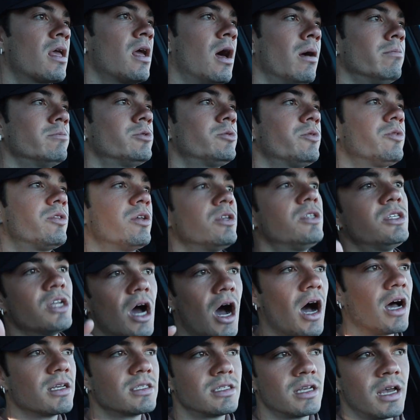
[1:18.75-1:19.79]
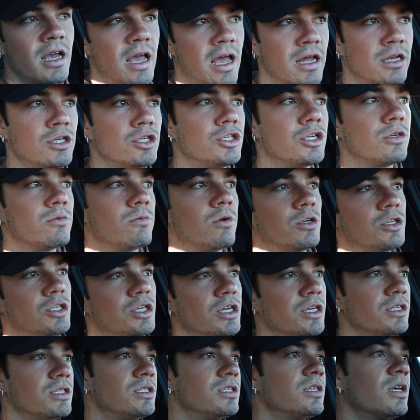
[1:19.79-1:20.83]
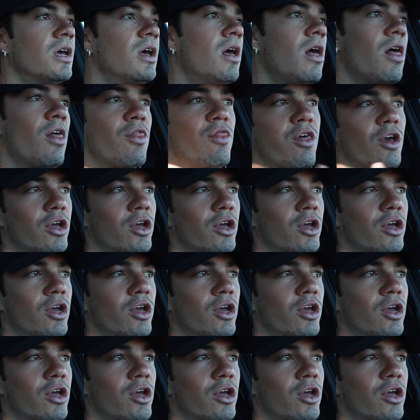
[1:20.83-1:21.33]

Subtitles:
comes with the Daza engine, which is the